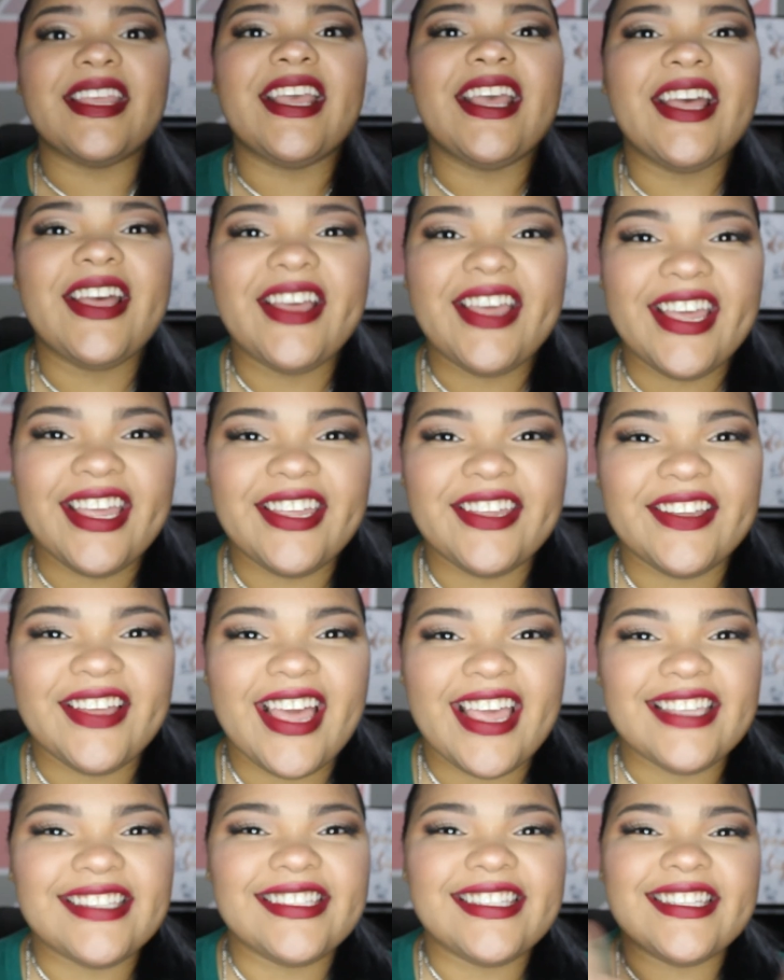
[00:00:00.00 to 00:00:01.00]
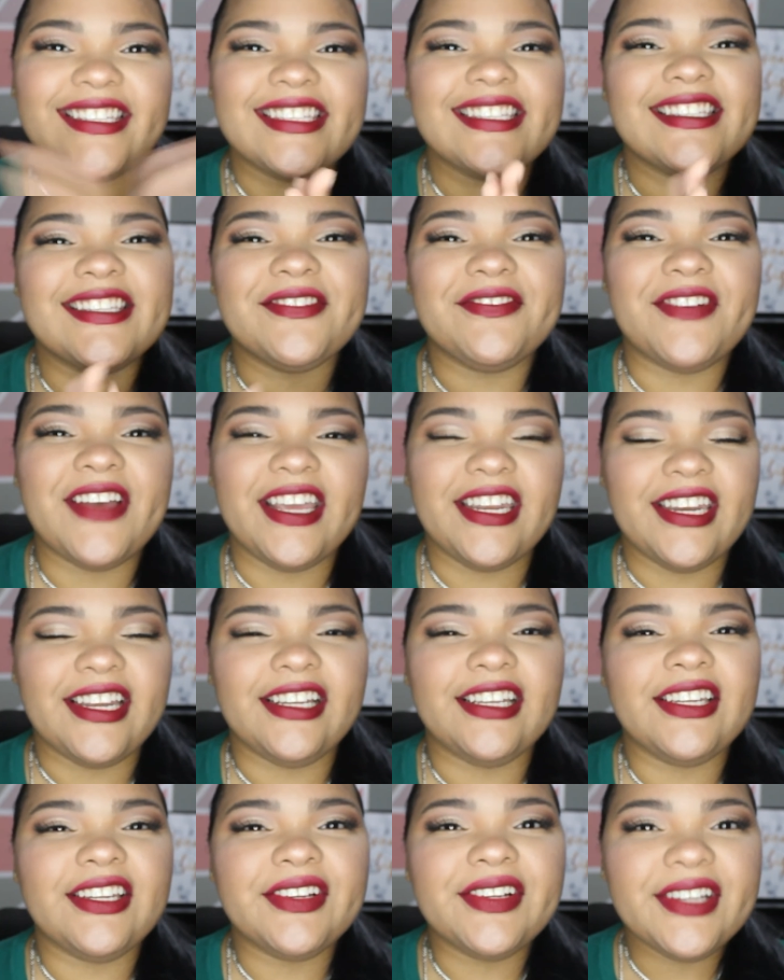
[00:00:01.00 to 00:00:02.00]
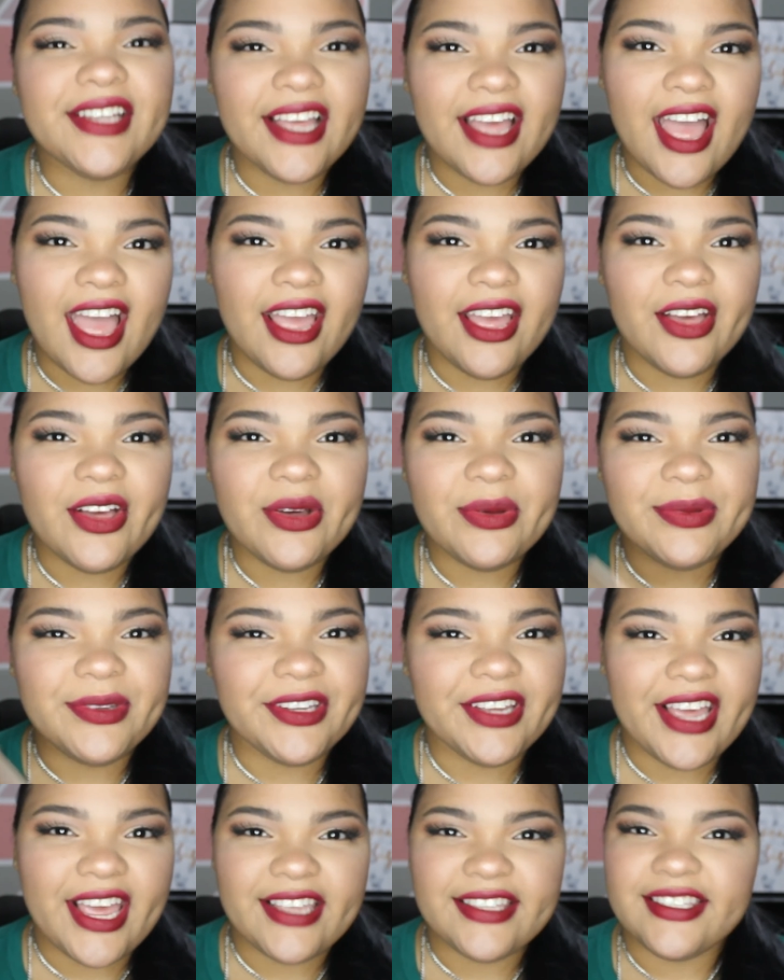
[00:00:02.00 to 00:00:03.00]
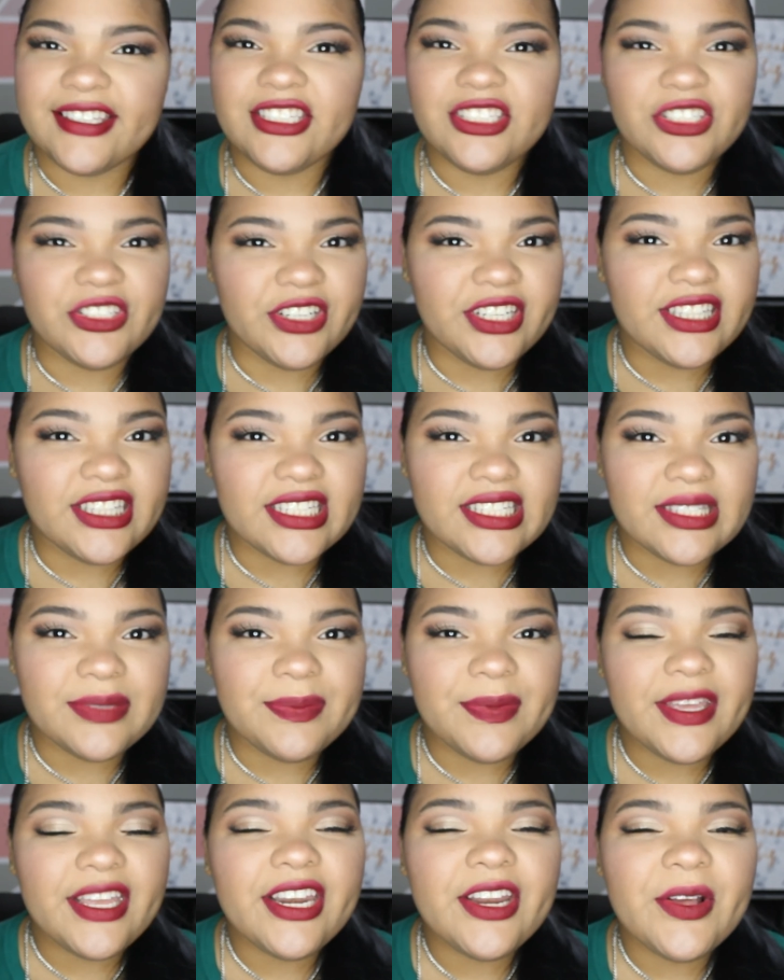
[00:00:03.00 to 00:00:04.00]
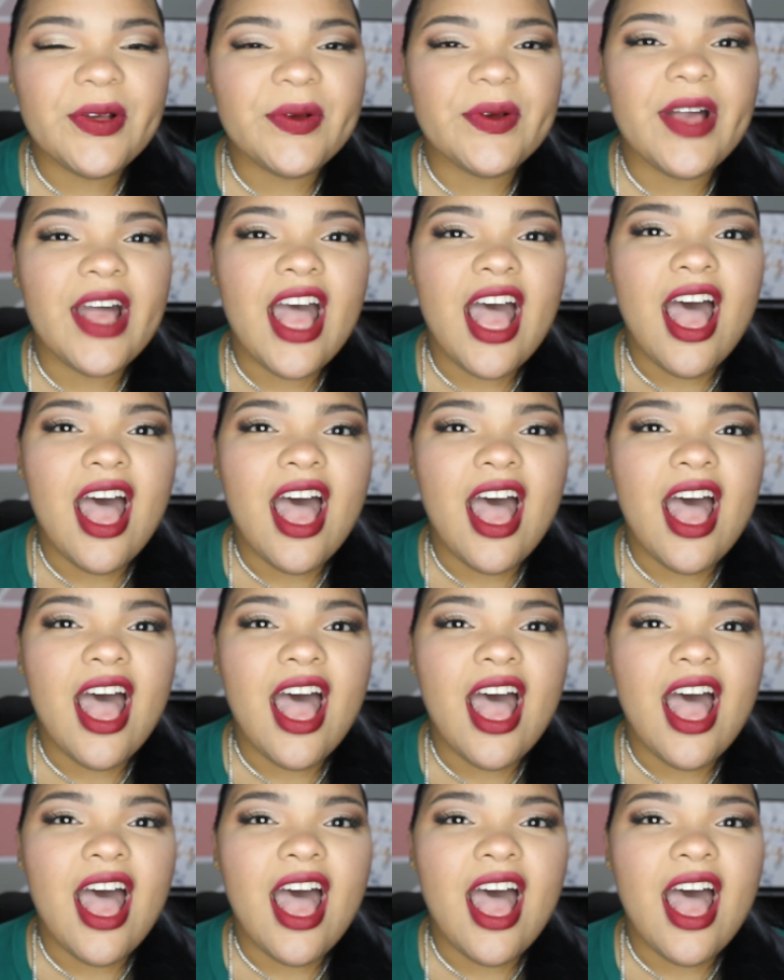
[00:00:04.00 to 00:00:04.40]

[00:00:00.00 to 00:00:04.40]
Okay, you guys, this is the final look. I hope you guys enjoyed this video.